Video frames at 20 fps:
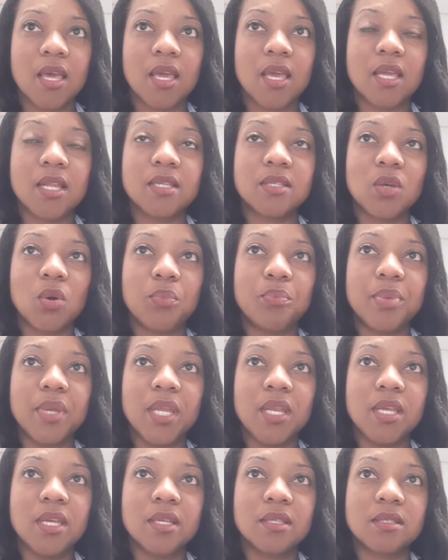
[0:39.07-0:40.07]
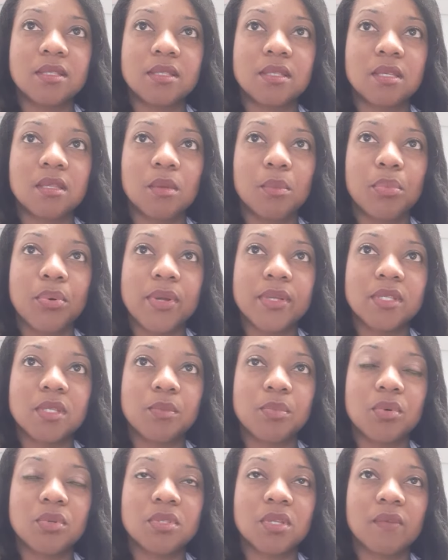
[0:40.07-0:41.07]
It is obedience to the
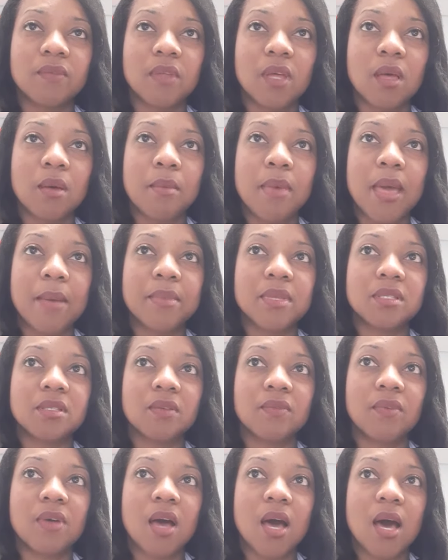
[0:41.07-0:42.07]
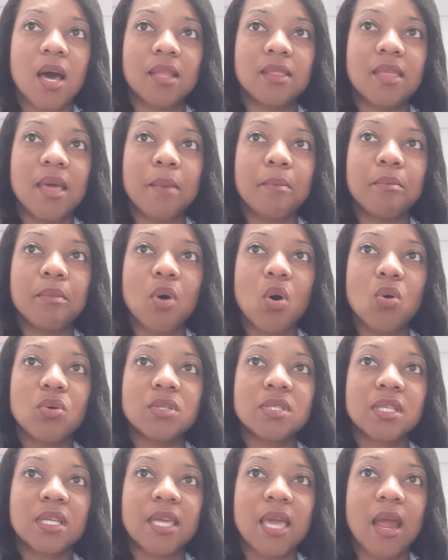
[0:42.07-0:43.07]
principles of the commandments of God that
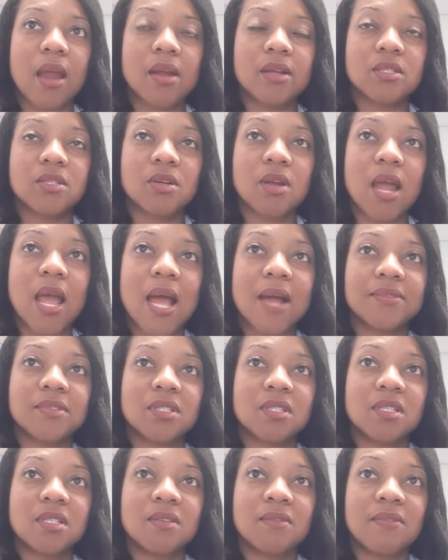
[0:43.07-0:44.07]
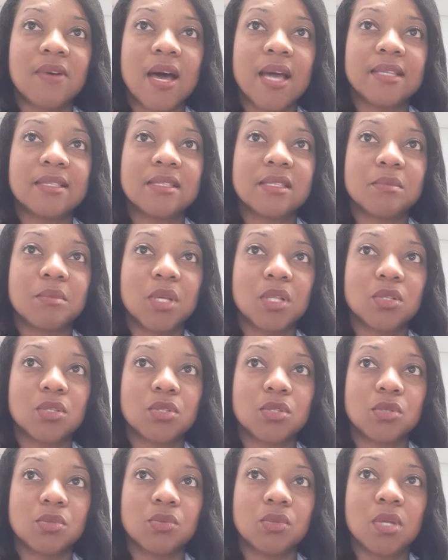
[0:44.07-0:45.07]
molds the character after the divine
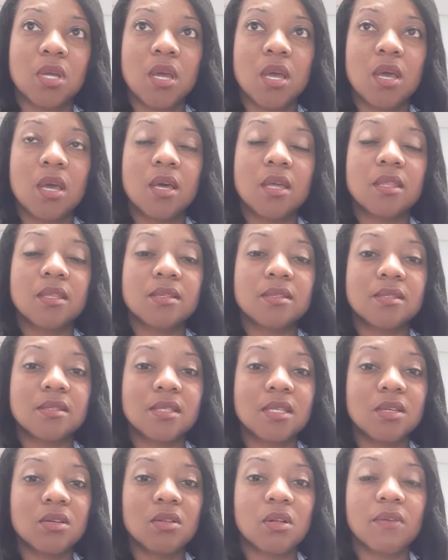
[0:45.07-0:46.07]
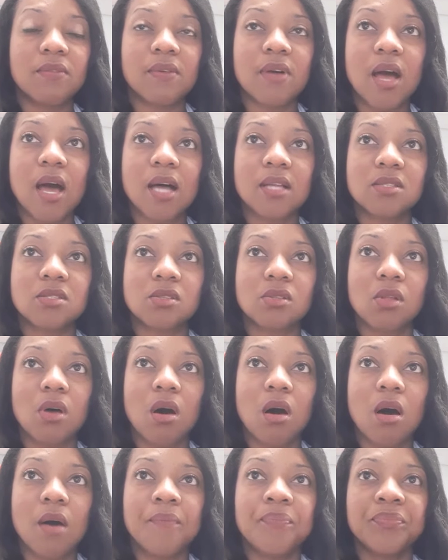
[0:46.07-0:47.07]
similitude. The seal of God's
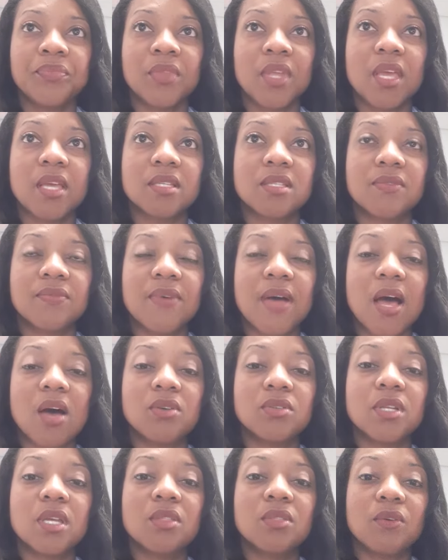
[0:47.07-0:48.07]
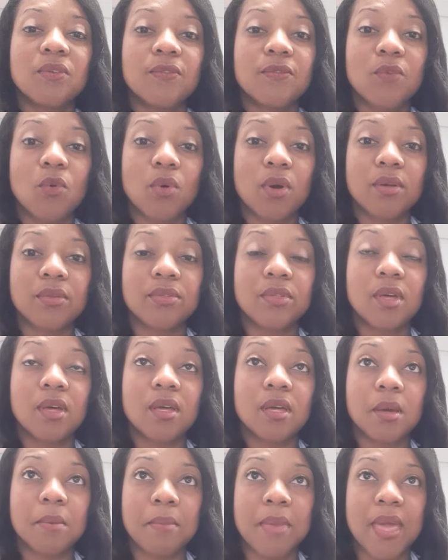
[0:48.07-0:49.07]
law is found in the fourth
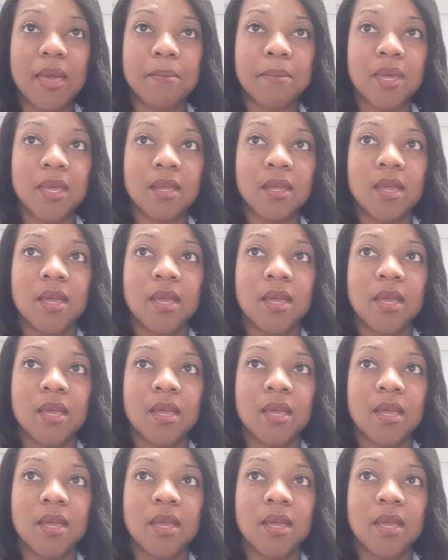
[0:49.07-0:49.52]
commandment.